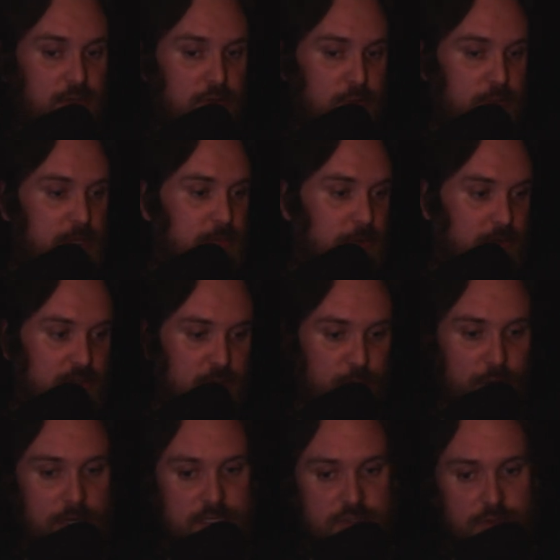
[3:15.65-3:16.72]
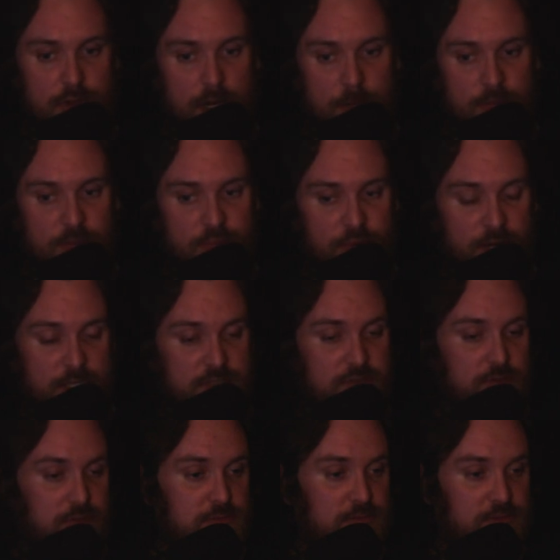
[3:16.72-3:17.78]
or people are depressed, or I'm depressed,
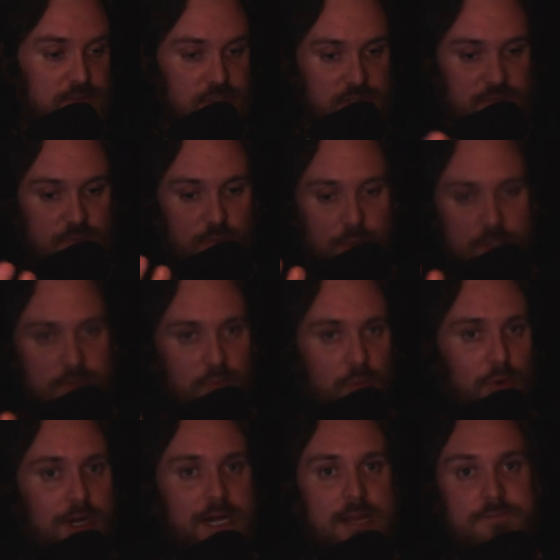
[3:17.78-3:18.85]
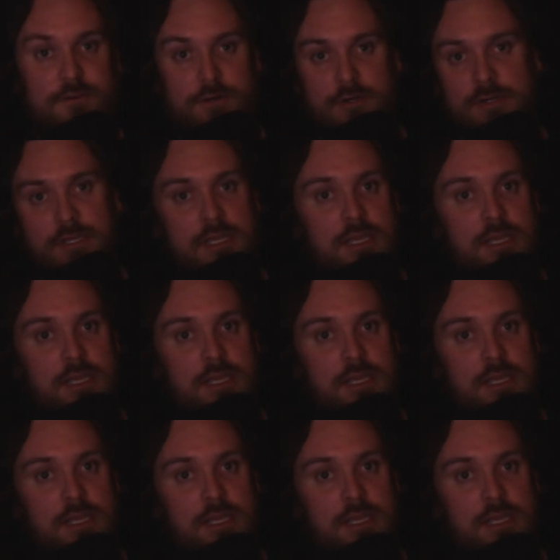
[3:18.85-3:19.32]
or just whatever.